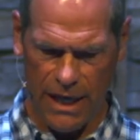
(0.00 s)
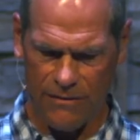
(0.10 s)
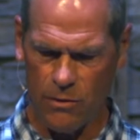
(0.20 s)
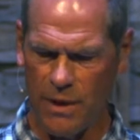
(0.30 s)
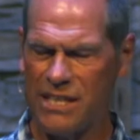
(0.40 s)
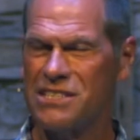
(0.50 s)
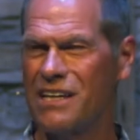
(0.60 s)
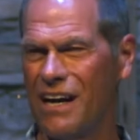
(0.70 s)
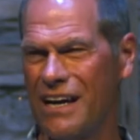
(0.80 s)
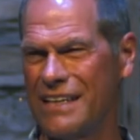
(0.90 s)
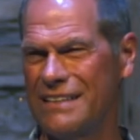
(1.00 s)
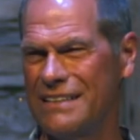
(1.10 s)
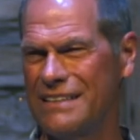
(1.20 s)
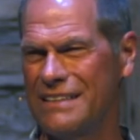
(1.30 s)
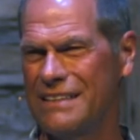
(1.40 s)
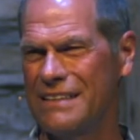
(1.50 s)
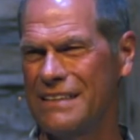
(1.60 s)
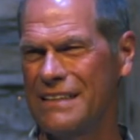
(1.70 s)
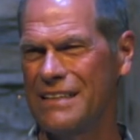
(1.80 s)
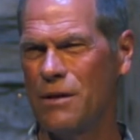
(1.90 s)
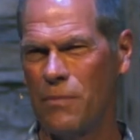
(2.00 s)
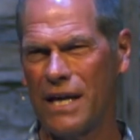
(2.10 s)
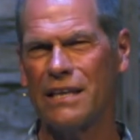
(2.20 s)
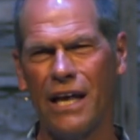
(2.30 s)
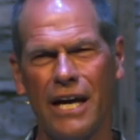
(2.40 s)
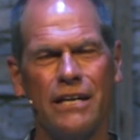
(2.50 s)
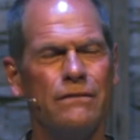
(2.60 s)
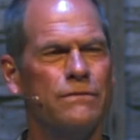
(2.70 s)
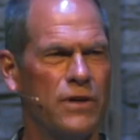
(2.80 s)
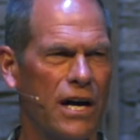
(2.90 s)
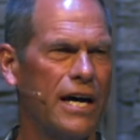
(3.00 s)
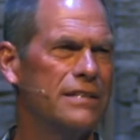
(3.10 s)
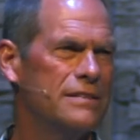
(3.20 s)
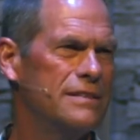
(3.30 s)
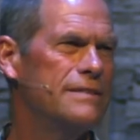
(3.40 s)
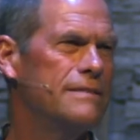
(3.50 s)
have you made to God that might lie forgotten?